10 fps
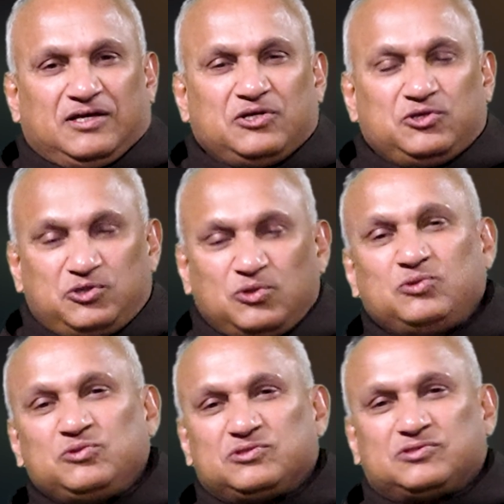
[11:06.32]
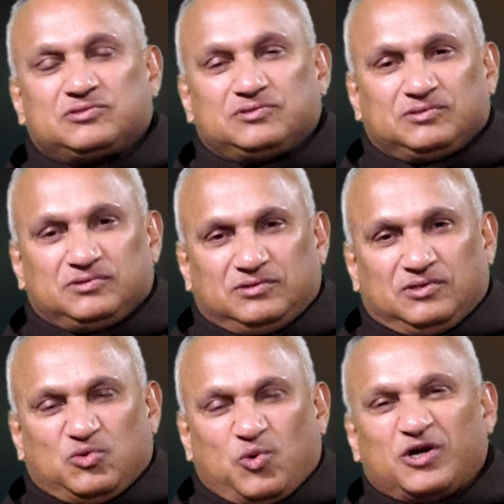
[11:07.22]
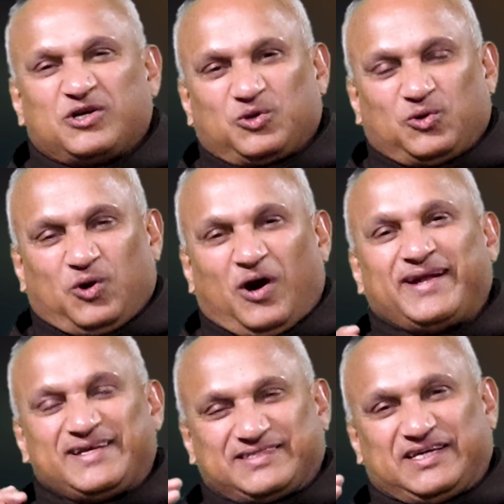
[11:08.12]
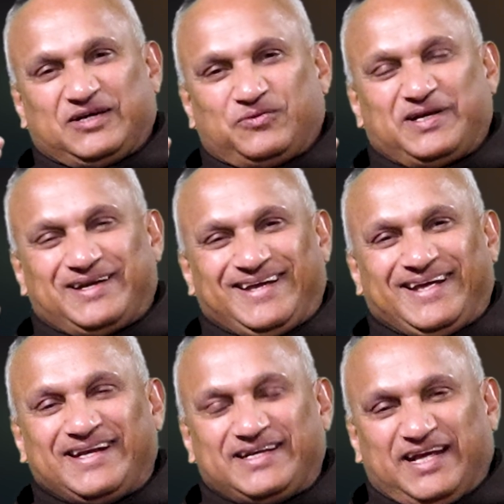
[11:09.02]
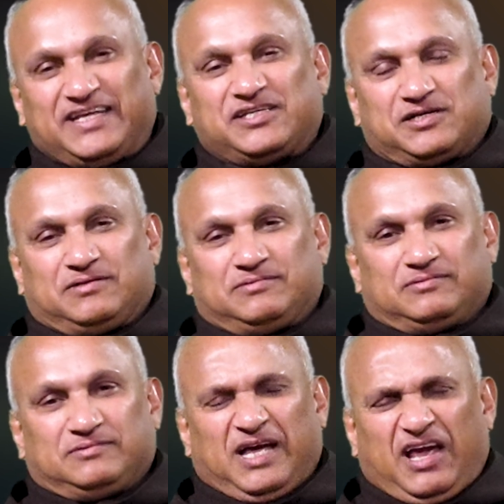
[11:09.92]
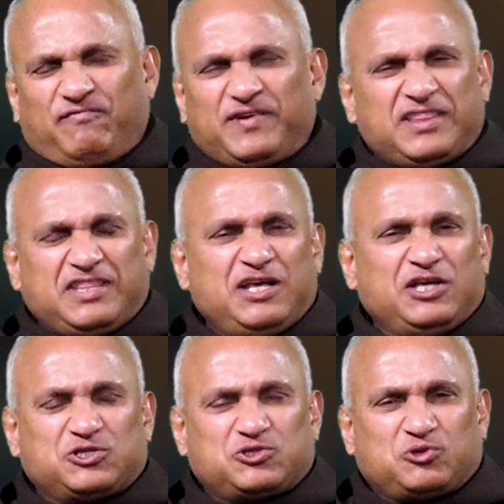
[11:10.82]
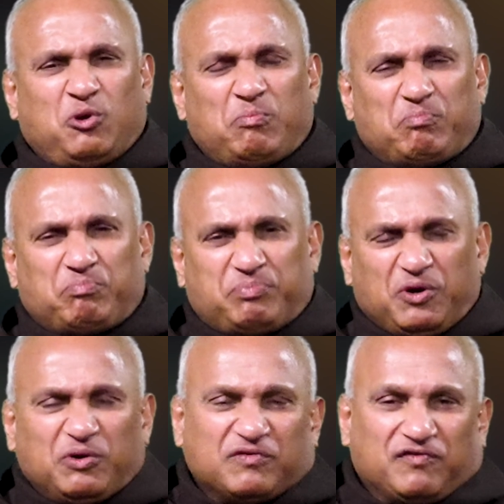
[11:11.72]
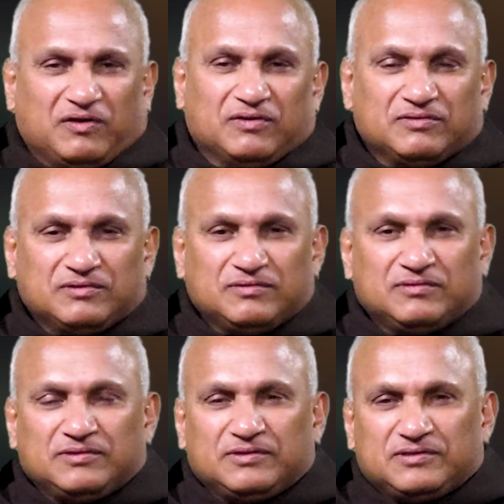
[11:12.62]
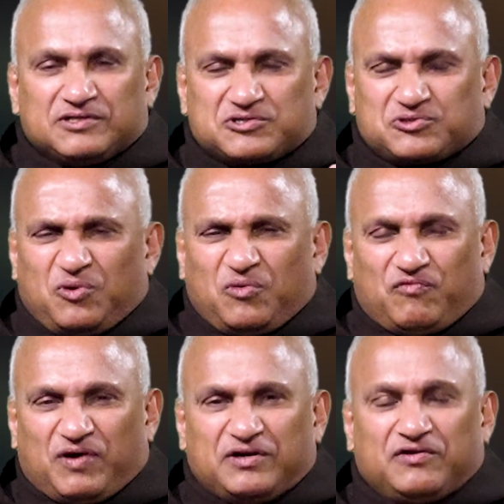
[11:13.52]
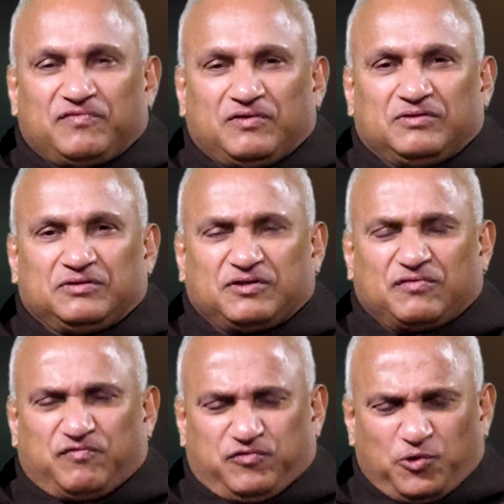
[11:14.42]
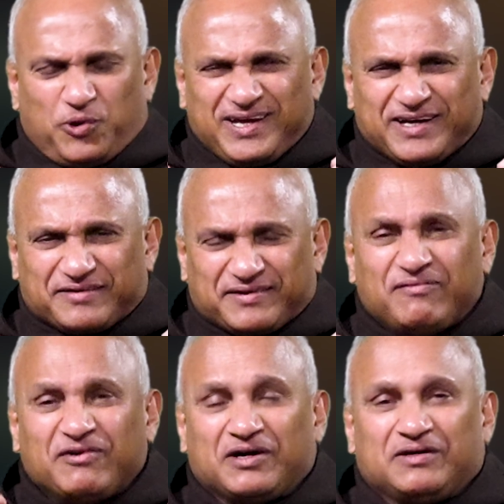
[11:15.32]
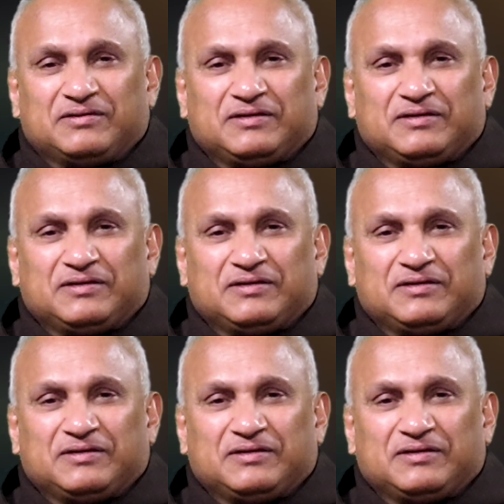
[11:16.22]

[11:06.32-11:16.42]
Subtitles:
use what God has given in nature. Everything is so beautiful, so wonderful. The flowing river,